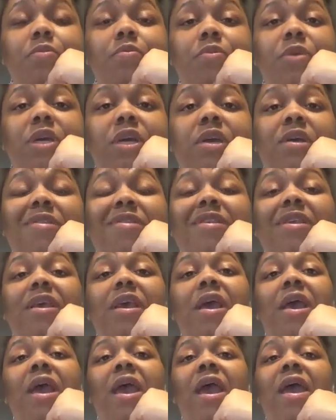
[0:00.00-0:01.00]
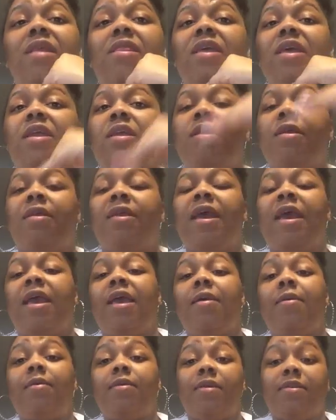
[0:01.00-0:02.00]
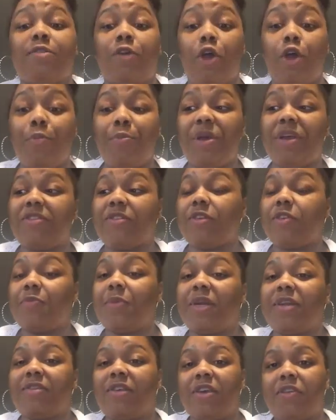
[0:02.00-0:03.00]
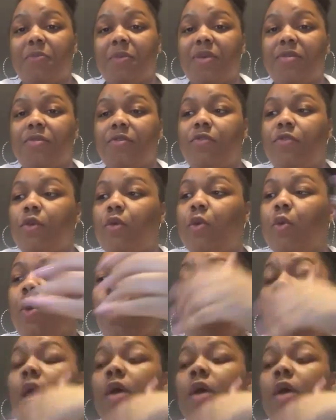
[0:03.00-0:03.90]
Because at the end of the day, it's her business, but it's his business too.